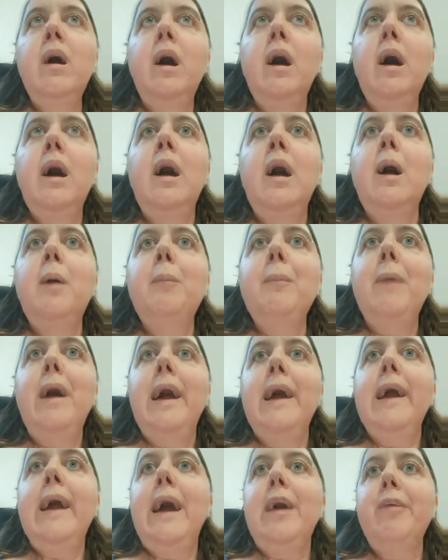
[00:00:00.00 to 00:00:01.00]

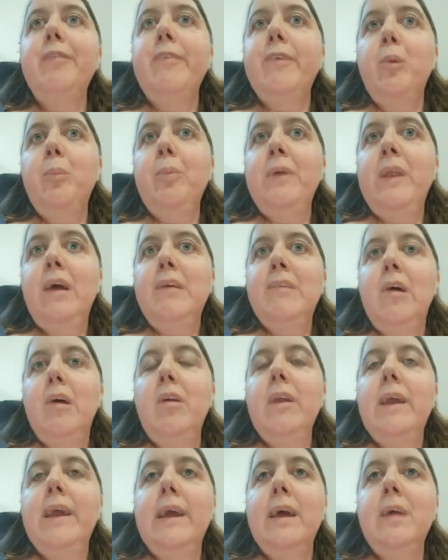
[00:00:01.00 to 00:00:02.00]
I had Zopanex on
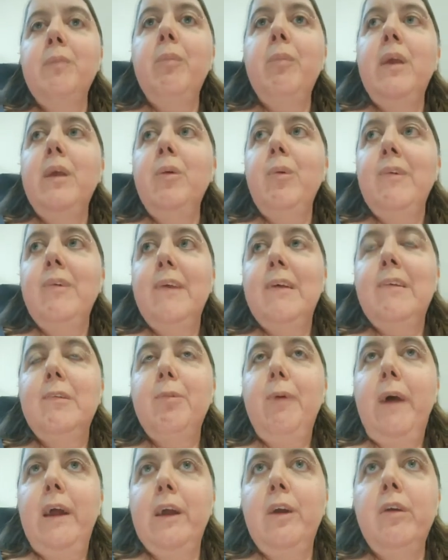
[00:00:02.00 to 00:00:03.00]
hand, but it was
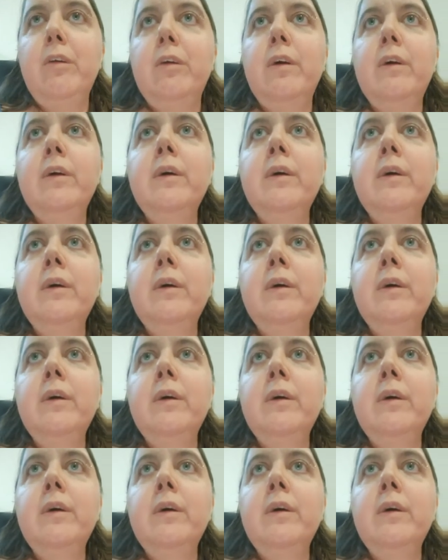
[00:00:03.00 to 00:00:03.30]
expired.